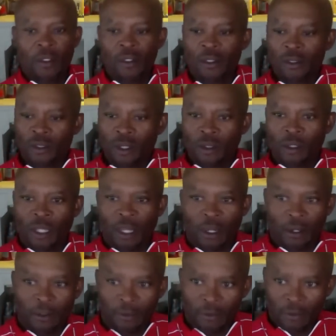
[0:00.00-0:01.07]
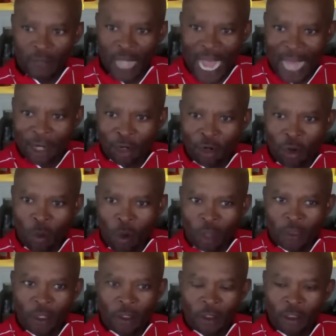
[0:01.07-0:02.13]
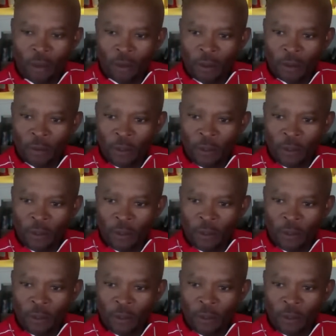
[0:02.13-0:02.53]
So they, I don't know what they're doing